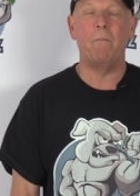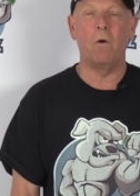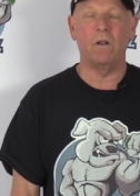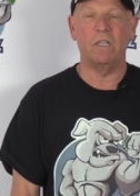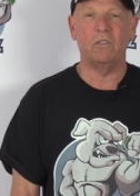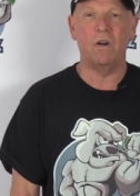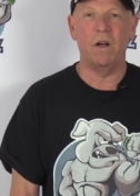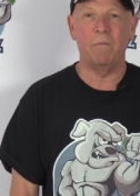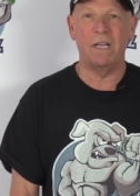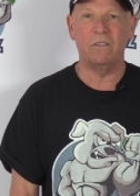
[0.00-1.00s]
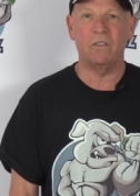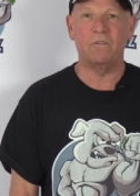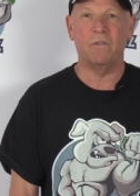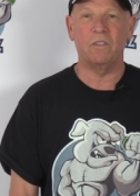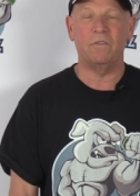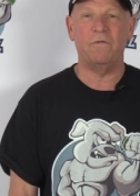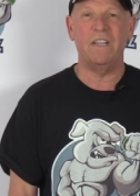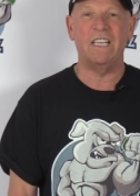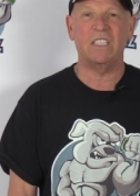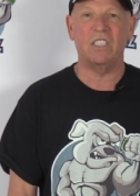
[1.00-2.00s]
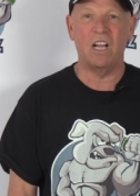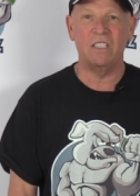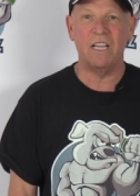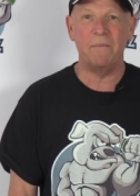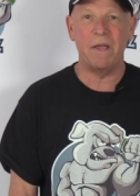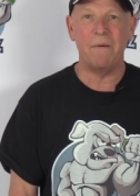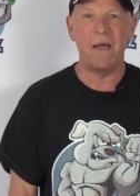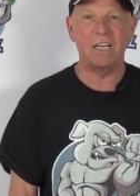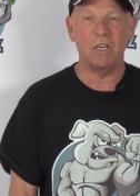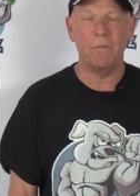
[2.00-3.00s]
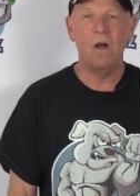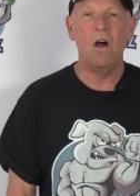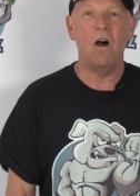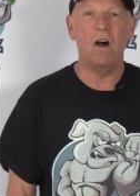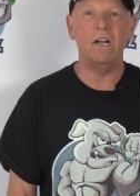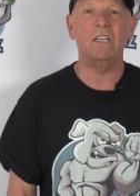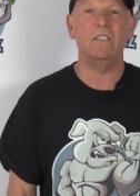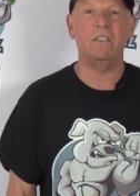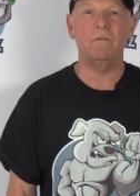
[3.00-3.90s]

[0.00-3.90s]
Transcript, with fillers: Portland Trail Blazers versus Phoenix Suns NBA matchup on